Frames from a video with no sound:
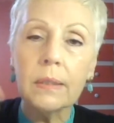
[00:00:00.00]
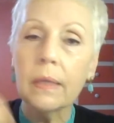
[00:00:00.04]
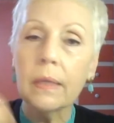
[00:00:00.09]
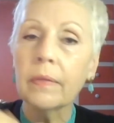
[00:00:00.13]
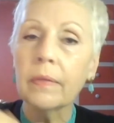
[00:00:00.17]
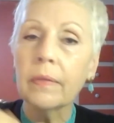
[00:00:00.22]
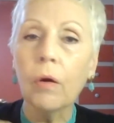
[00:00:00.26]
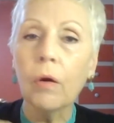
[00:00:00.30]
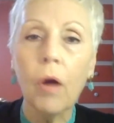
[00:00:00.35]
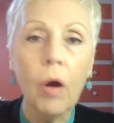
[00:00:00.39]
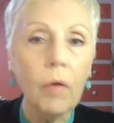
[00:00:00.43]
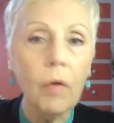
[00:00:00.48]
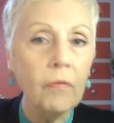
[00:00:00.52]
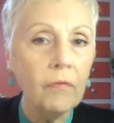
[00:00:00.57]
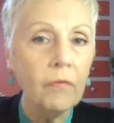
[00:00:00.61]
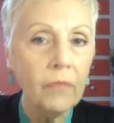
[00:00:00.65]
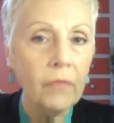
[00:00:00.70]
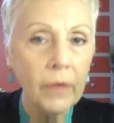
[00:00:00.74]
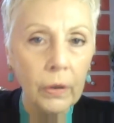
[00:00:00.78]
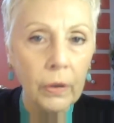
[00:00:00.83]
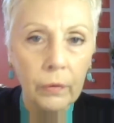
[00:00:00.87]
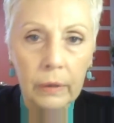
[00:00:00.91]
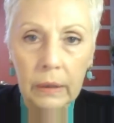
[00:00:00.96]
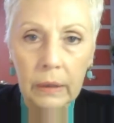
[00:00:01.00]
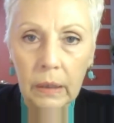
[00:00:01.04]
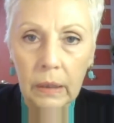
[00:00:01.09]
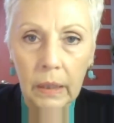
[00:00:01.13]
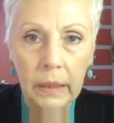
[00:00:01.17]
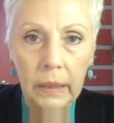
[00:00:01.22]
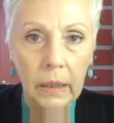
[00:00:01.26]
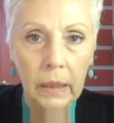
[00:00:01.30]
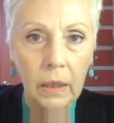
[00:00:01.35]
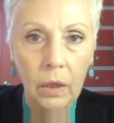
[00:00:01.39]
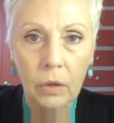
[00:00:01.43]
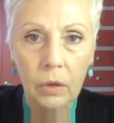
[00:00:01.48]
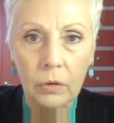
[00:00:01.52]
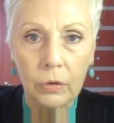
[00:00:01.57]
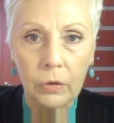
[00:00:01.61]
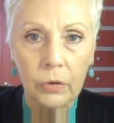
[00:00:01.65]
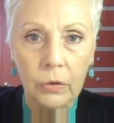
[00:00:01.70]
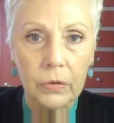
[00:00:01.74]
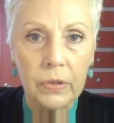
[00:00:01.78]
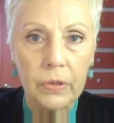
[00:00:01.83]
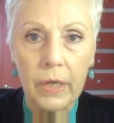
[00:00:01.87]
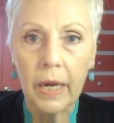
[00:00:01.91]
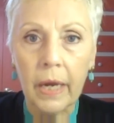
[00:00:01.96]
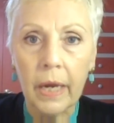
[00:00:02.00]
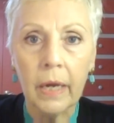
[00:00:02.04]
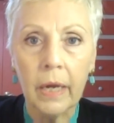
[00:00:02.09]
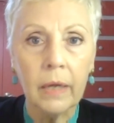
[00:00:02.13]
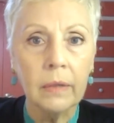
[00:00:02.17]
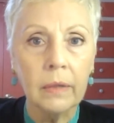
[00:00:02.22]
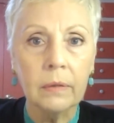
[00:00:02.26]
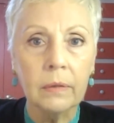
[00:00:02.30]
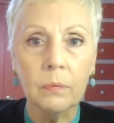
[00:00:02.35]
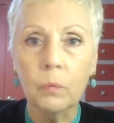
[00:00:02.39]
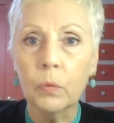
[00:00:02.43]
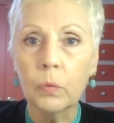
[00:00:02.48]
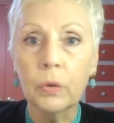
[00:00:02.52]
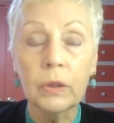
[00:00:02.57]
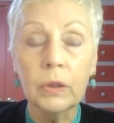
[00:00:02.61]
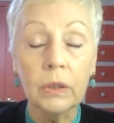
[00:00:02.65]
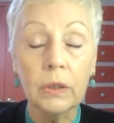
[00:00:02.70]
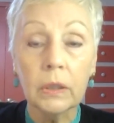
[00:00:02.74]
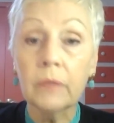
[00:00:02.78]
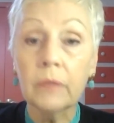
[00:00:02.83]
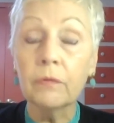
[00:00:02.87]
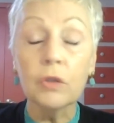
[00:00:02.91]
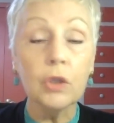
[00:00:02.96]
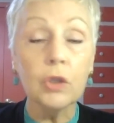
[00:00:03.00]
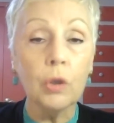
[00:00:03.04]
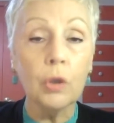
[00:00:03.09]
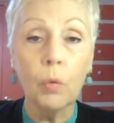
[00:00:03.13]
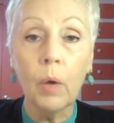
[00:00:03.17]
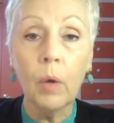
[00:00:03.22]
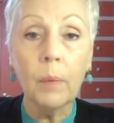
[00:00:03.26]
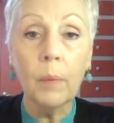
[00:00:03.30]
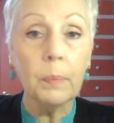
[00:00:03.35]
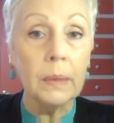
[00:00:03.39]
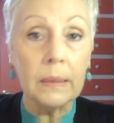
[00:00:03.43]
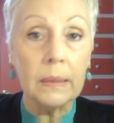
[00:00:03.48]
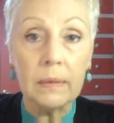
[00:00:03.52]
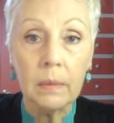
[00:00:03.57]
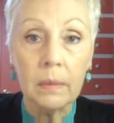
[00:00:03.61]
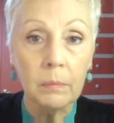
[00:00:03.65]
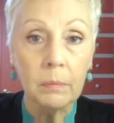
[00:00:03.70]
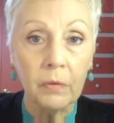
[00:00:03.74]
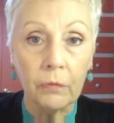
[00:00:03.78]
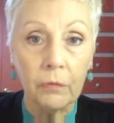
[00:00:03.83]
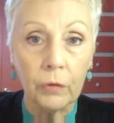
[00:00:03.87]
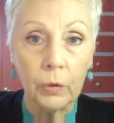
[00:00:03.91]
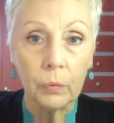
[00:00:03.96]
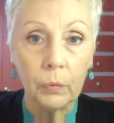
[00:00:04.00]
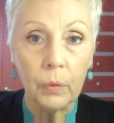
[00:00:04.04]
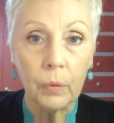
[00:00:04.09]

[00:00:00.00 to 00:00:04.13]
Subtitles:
they're all very light colors and wouldn't even show up on some of you.